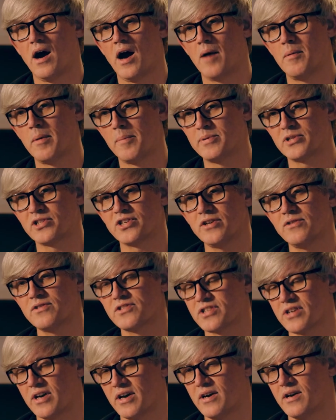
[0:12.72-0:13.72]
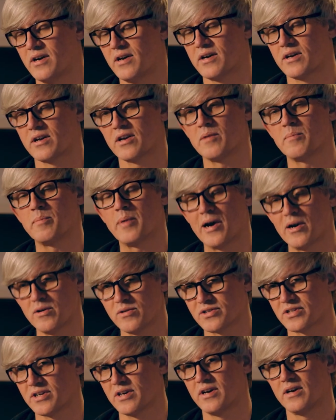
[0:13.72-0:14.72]
I'm a producer,
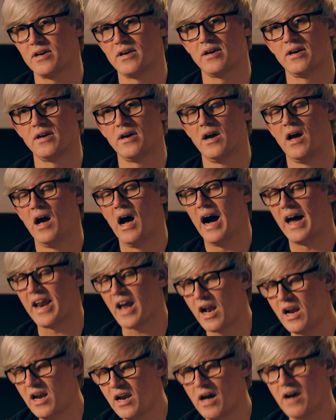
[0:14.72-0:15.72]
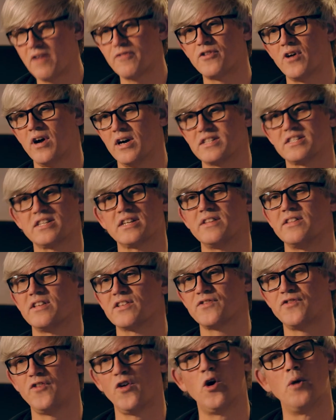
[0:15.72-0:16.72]
composer, and I love writing in this
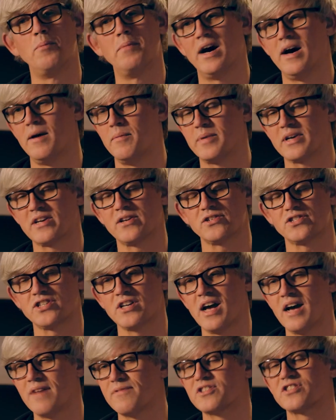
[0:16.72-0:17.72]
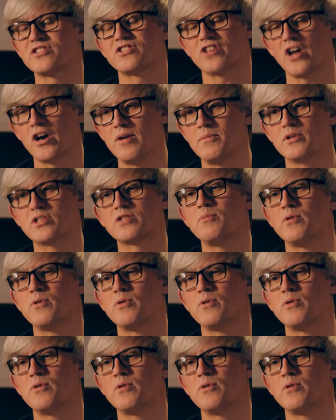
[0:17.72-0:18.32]
format because you have so much